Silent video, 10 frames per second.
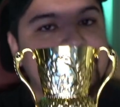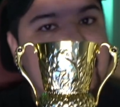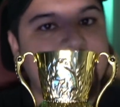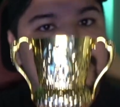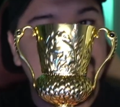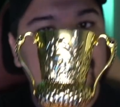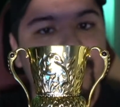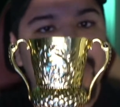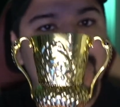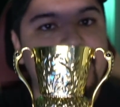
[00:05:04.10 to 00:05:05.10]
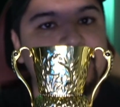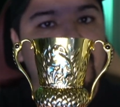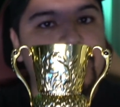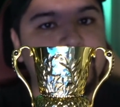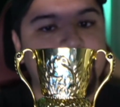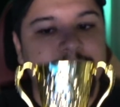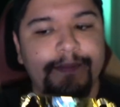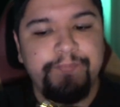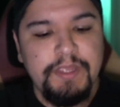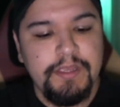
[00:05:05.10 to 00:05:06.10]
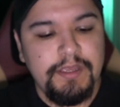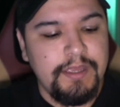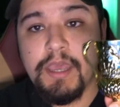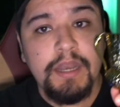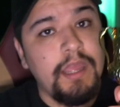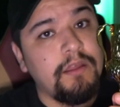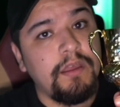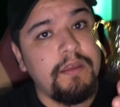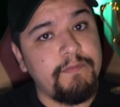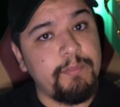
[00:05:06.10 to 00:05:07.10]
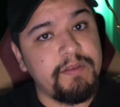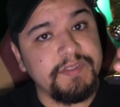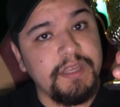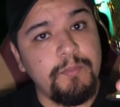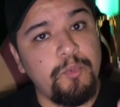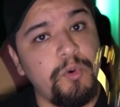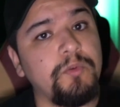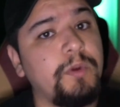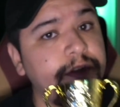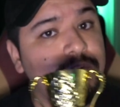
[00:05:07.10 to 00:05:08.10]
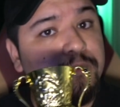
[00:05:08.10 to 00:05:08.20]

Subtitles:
have some very nice weight to it. And Helga Hufflepuff's cup will run you